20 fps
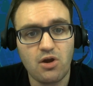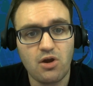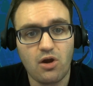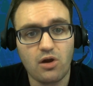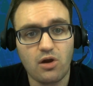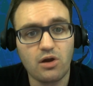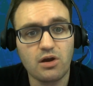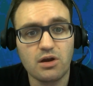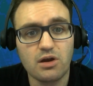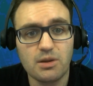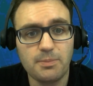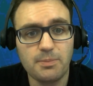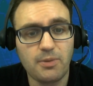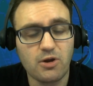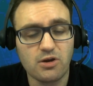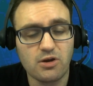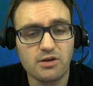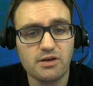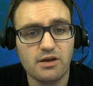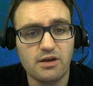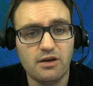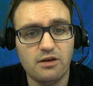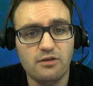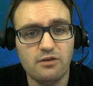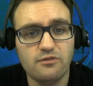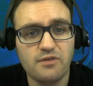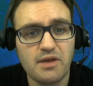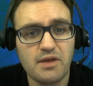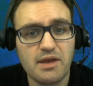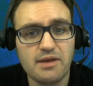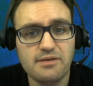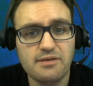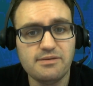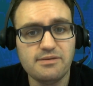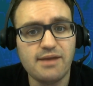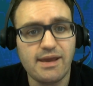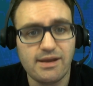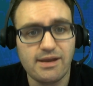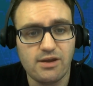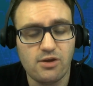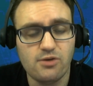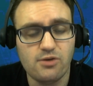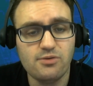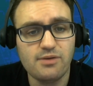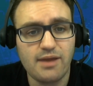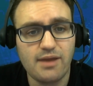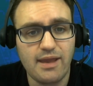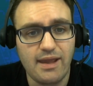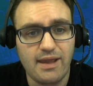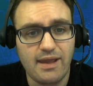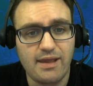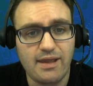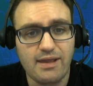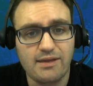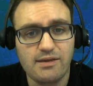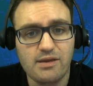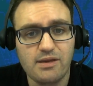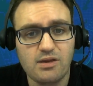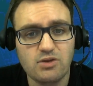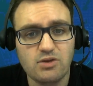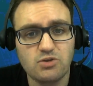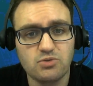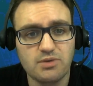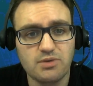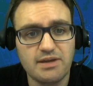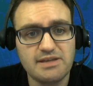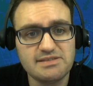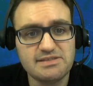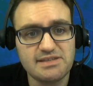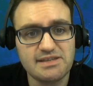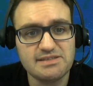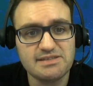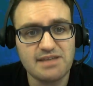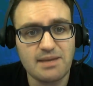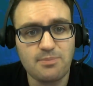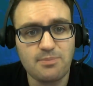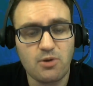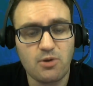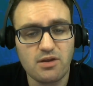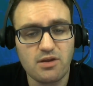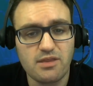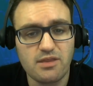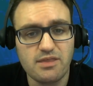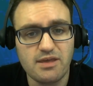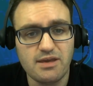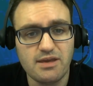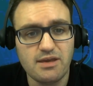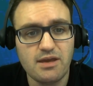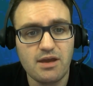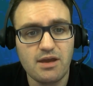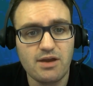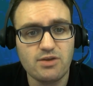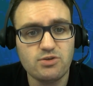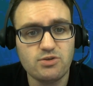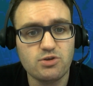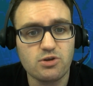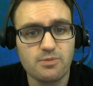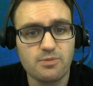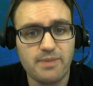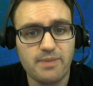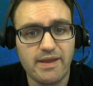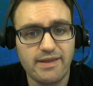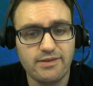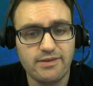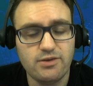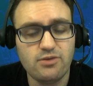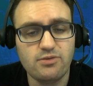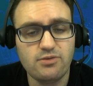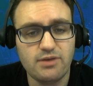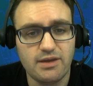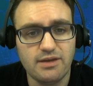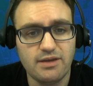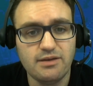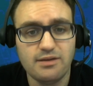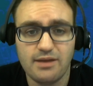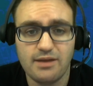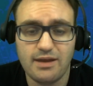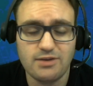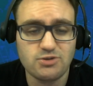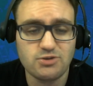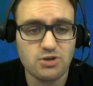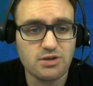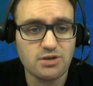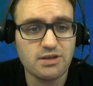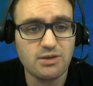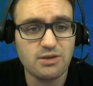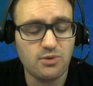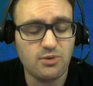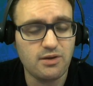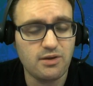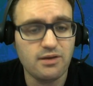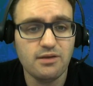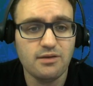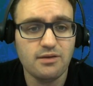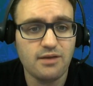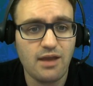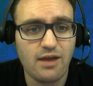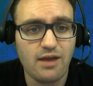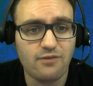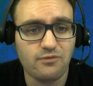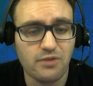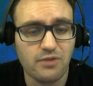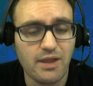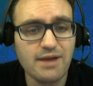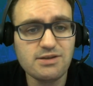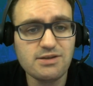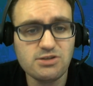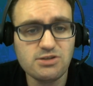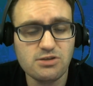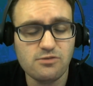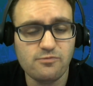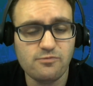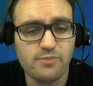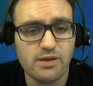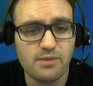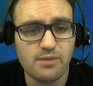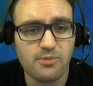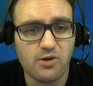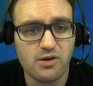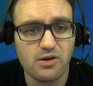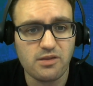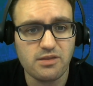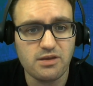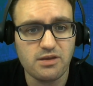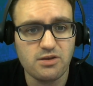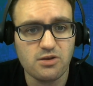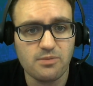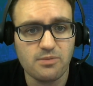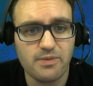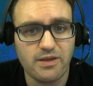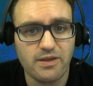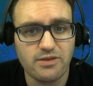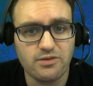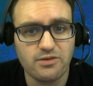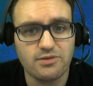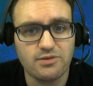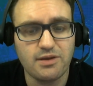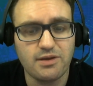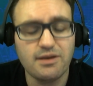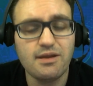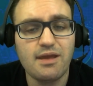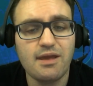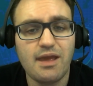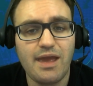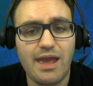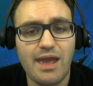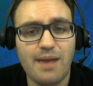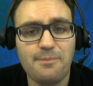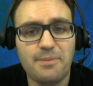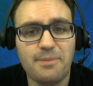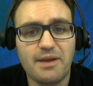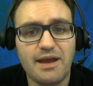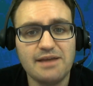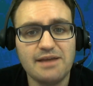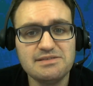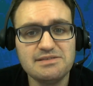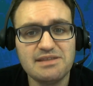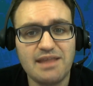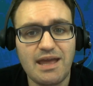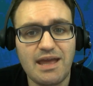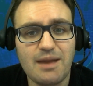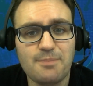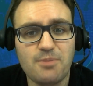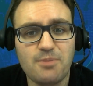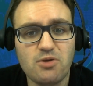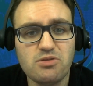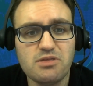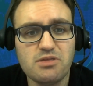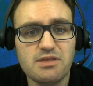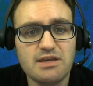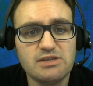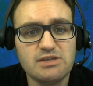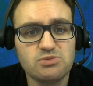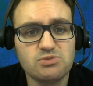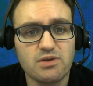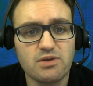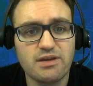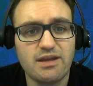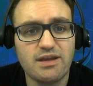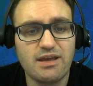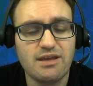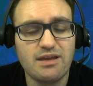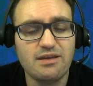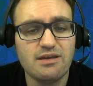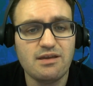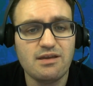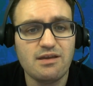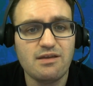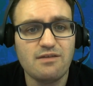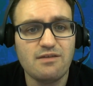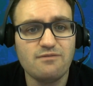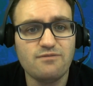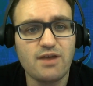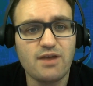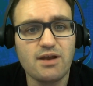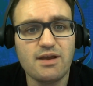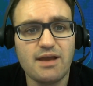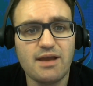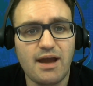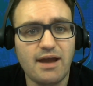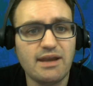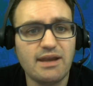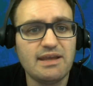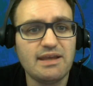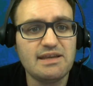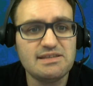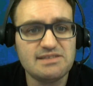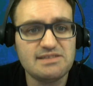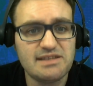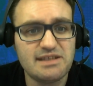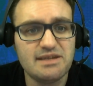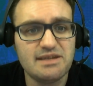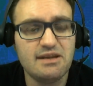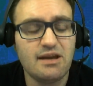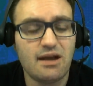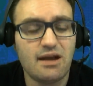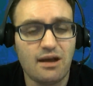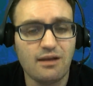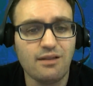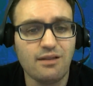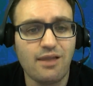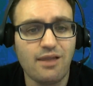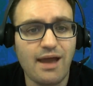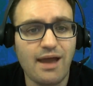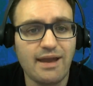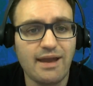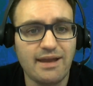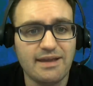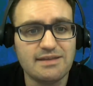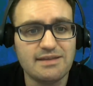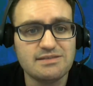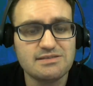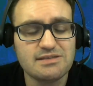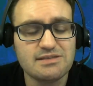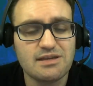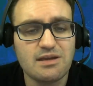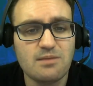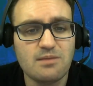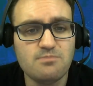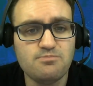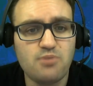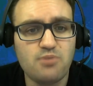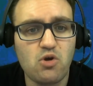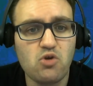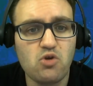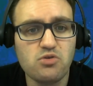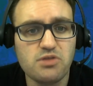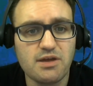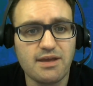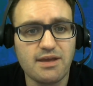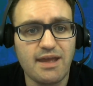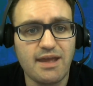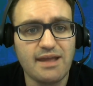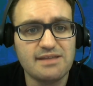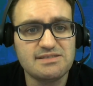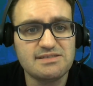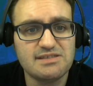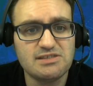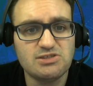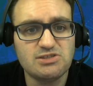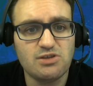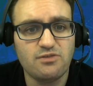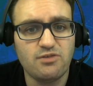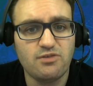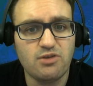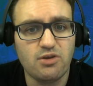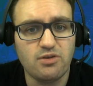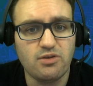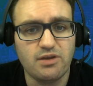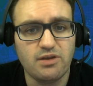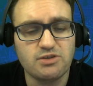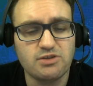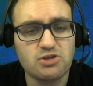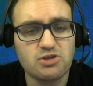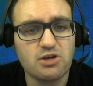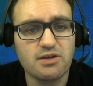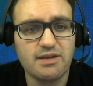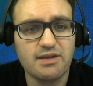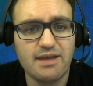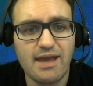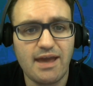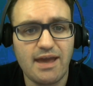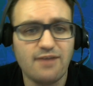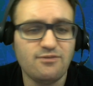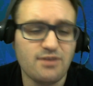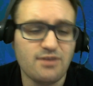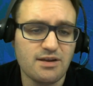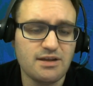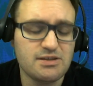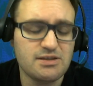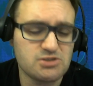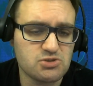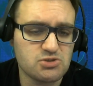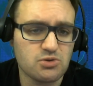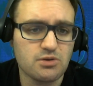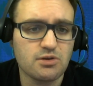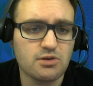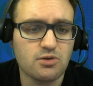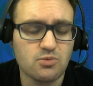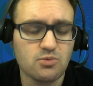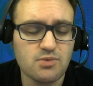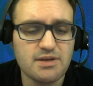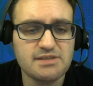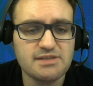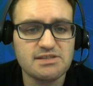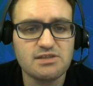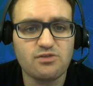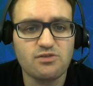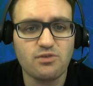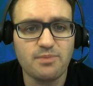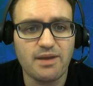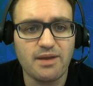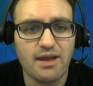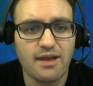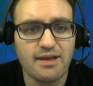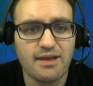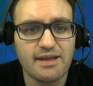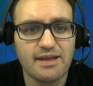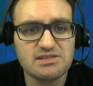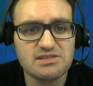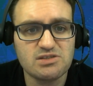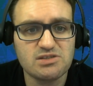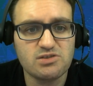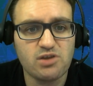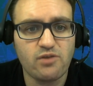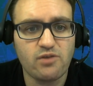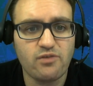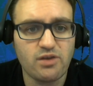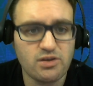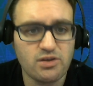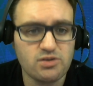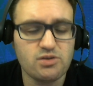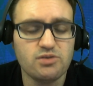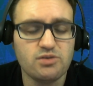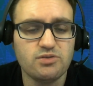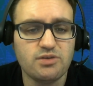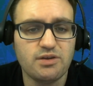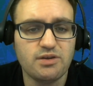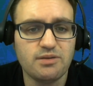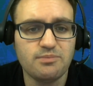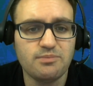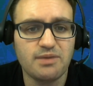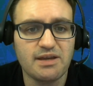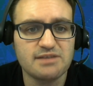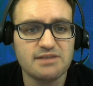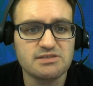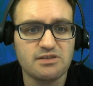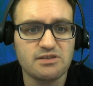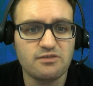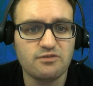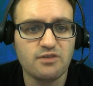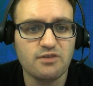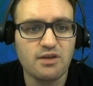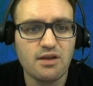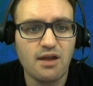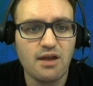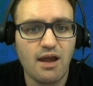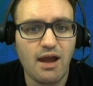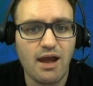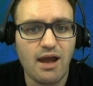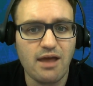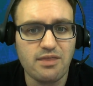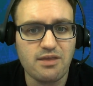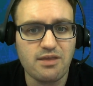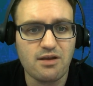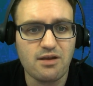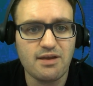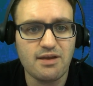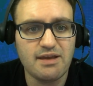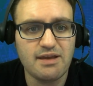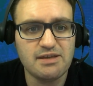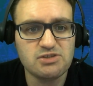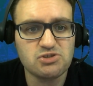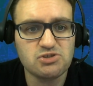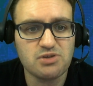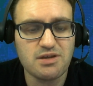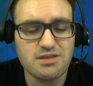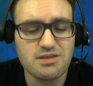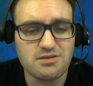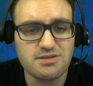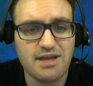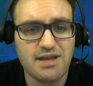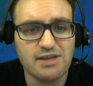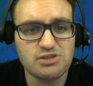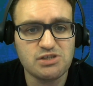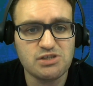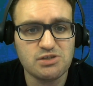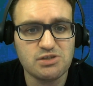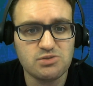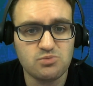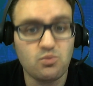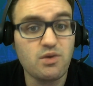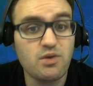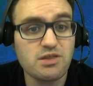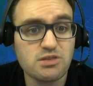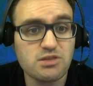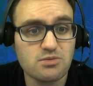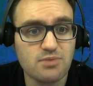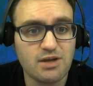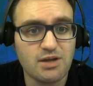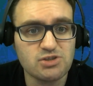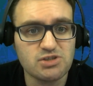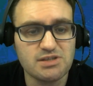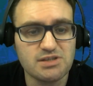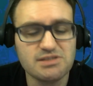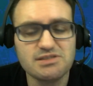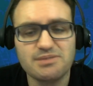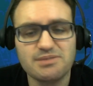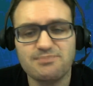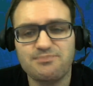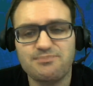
are a part of NATO, and Greece is a part of the European Union, and Turkey would have liked to have been a part of the European Union. And because of that, both of these were in a very uneasy alliance, both against the Soviet Union. Turkey had very historical reasons for being against the Soviet Union because of their history, their tension with the Russians.